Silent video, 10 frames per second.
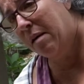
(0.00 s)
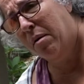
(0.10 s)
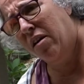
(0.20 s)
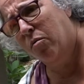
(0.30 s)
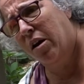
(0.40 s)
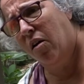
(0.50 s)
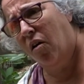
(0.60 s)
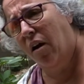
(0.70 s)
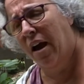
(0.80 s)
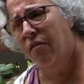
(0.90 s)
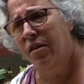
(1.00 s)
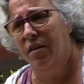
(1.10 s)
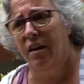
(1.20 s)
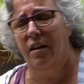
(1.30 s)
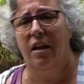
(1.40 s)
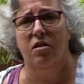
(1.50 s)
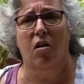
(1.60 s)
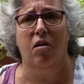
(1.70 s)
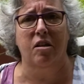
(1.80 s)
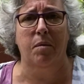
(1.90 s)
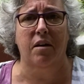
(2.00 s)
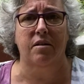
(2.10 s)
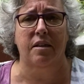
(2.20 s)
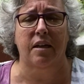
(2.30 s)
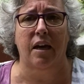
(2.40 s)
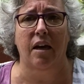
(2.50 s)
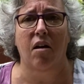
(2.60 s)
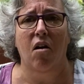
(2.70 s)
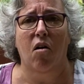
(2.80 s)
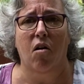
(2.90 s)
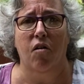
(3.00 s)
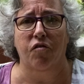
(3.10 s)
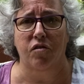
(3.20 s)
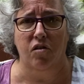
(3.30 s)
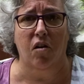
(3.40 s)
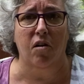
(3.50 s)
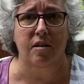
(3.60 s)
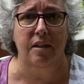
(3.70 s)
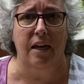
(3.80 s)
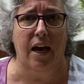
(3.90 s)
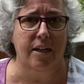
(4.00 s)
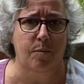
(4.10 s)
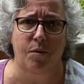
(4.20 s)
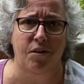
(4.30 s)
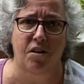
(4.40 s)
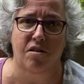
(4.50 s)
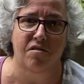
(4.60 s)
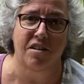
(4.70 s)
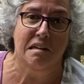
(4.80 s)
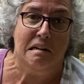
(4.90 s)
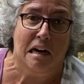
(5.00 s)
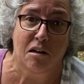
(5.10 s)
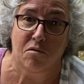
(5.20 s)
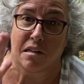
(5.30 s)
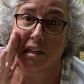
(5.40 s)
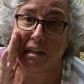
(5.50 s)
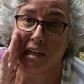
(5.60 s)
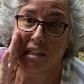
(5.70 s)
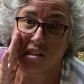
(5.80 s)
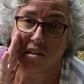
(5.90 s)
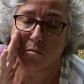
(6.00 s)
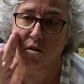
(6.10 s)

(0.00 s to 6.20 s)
And by the way, everything that I talked about today are for dogs and cats, but you know, I don't like cats because I'm